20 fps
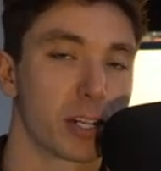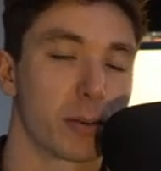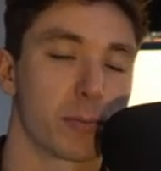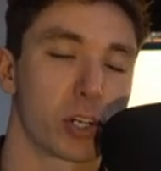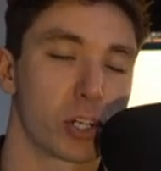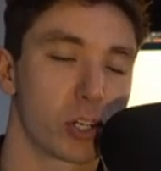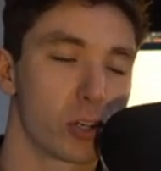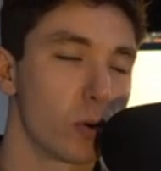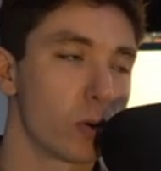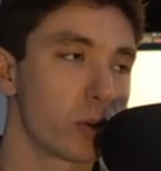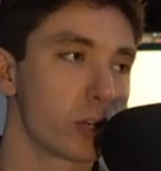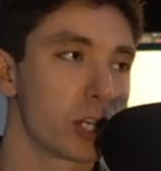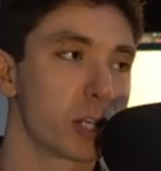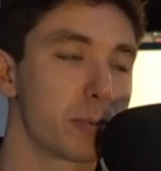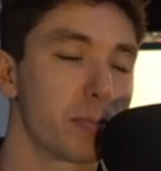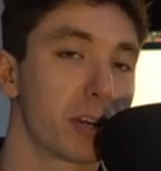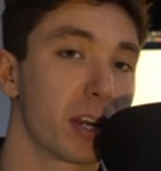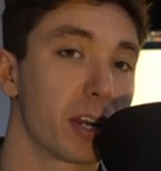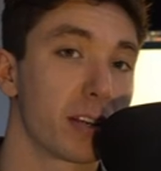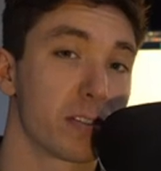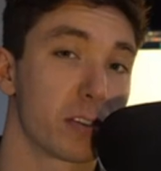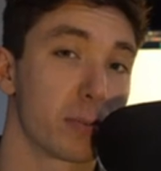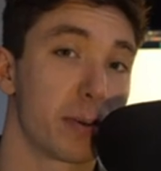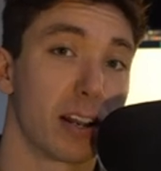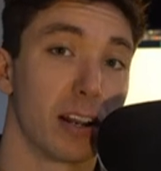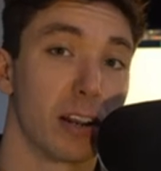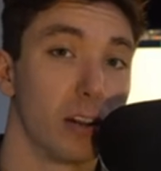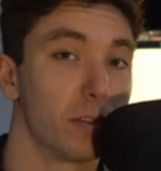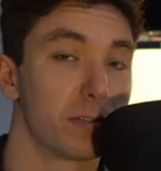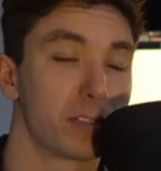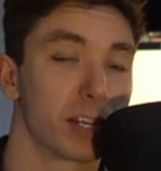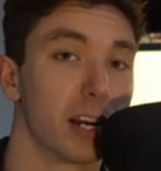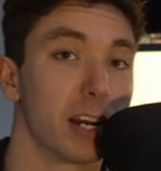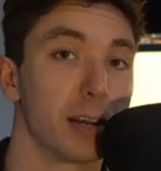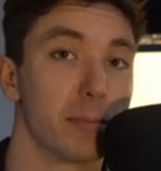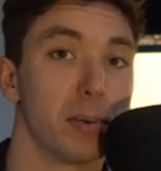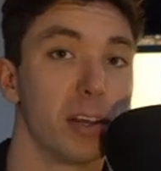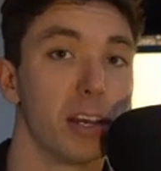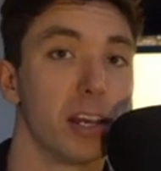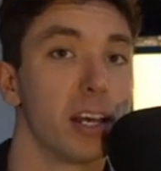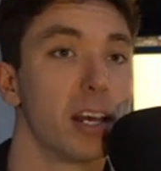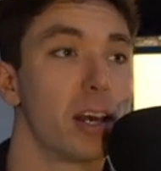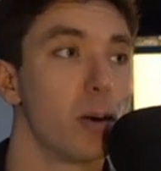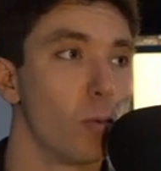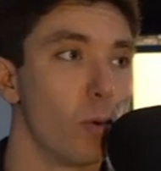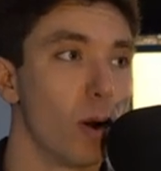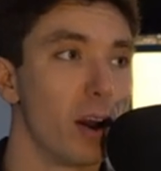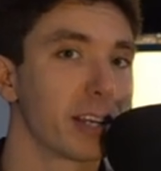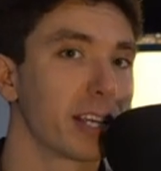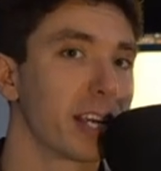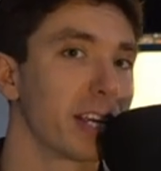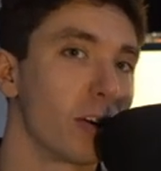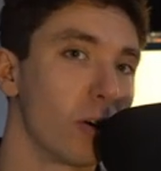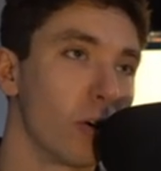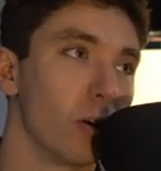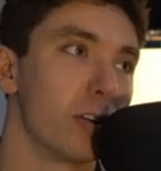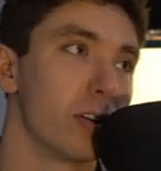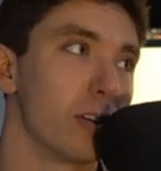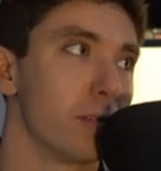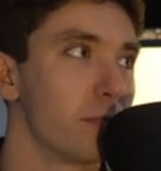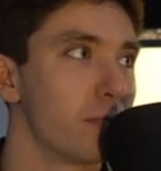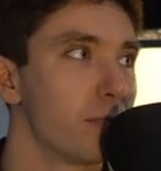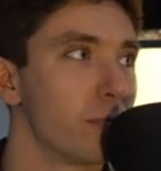and I'm sure it's just because I've spent a lot of time working on